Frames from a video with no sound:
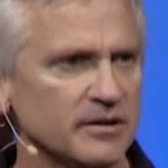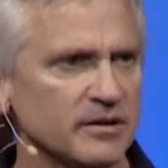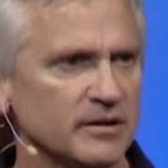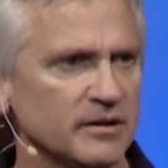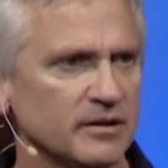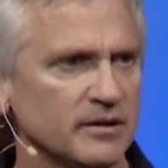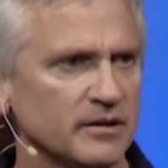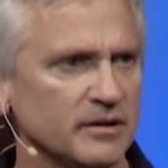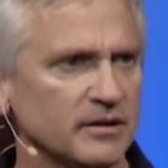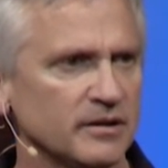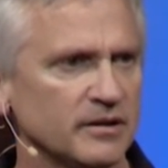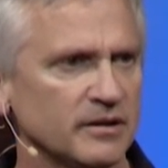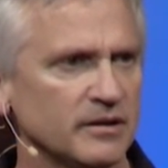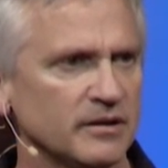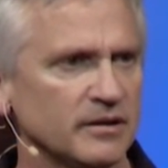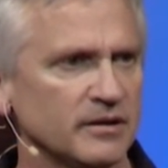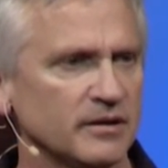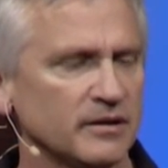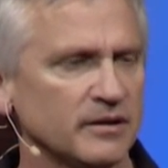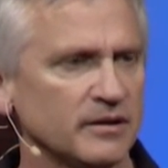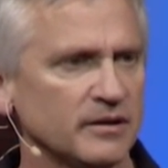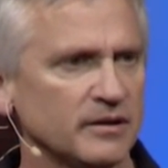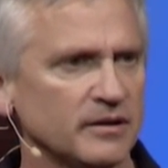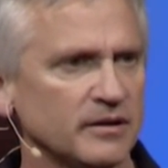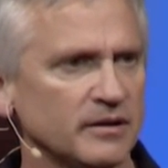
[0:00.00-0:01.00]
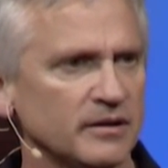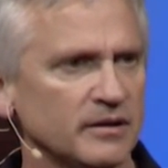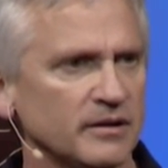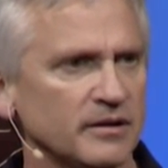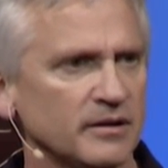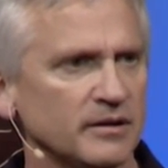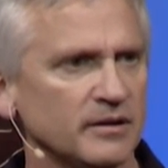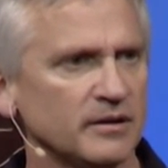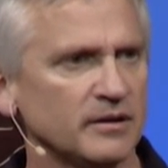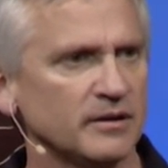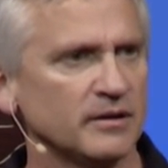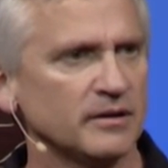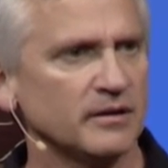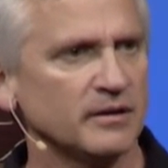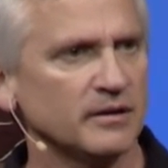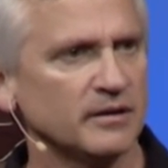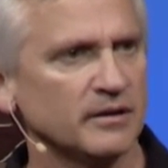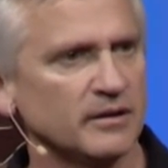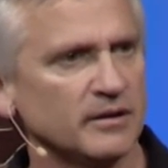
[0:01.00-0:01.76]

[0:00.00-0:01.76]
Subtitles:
No one is speaking in this clip.